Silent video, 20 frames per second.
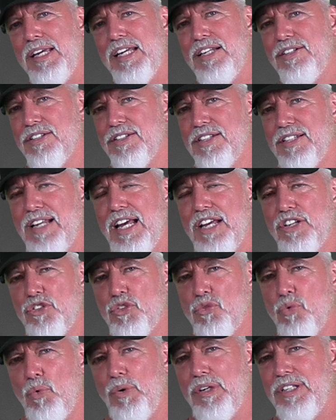means is it has
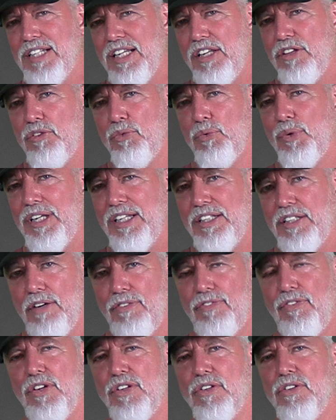23
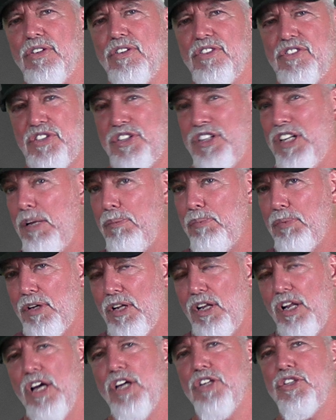different slip
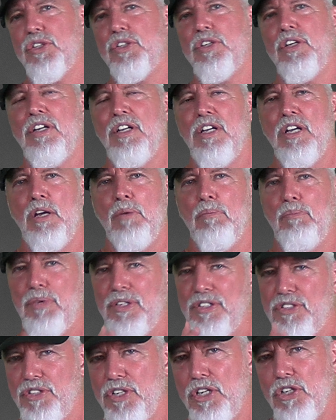clutch
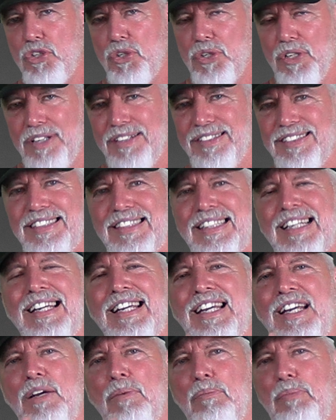positions,
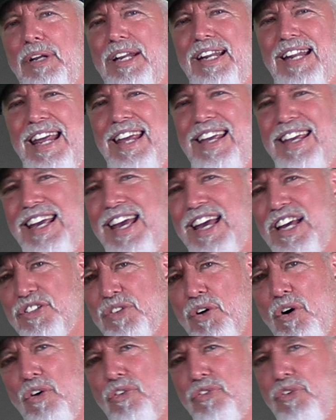but it
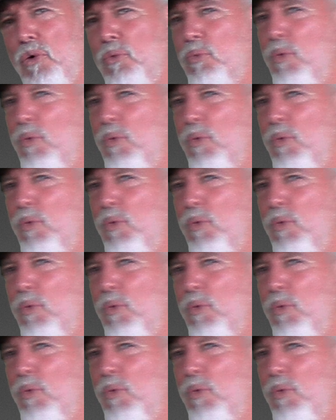has also